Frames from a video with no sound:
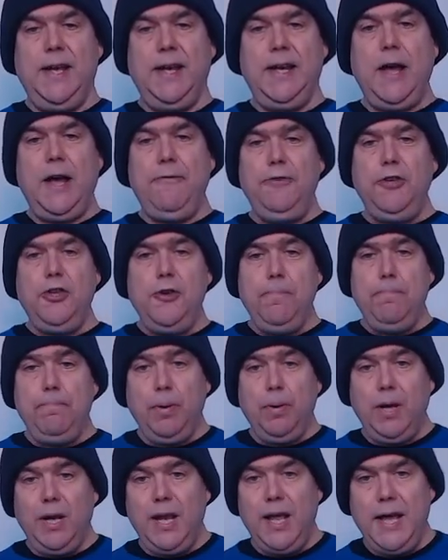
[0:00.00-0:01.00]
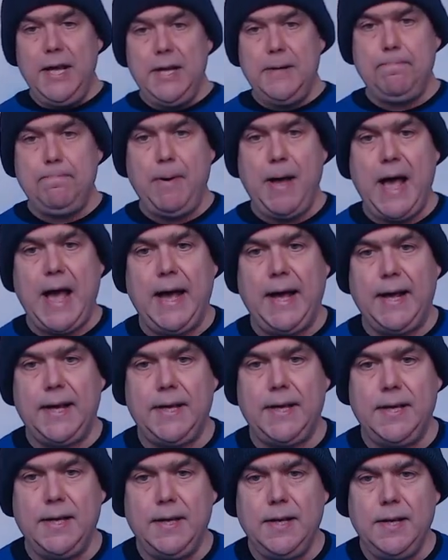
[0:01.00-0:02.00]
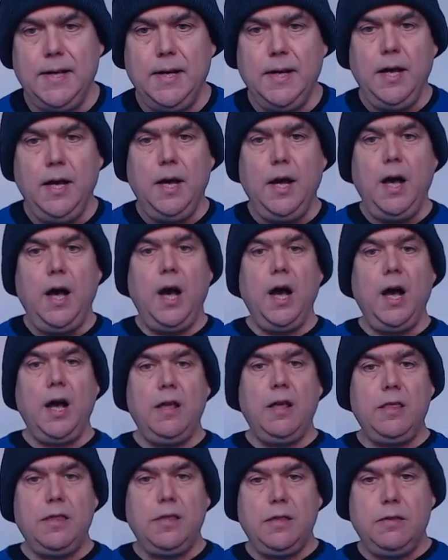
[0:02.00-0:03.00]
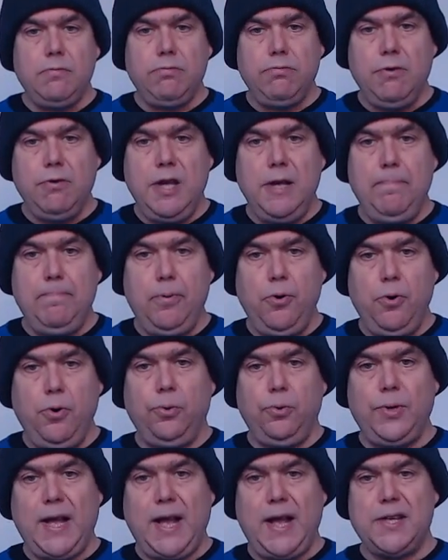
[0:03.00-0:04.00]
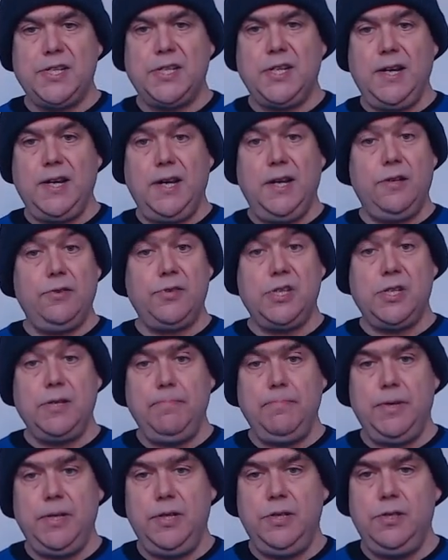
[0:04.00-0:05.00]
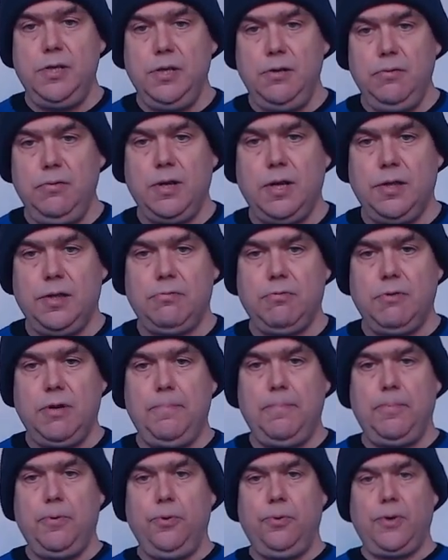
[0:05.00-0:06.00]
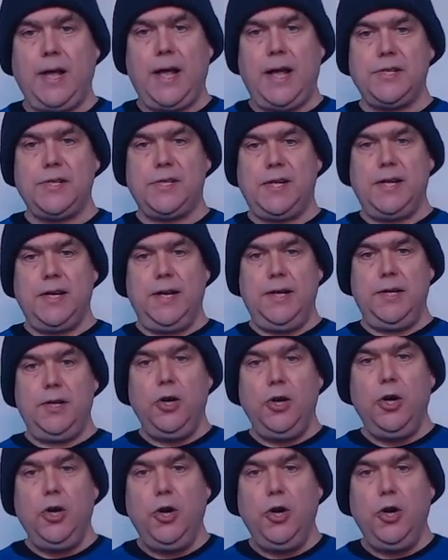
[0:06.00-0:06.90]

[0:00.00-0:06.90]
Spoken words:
Now if you play back a 3-ball cascade or somebody doing a 3-ball cascade,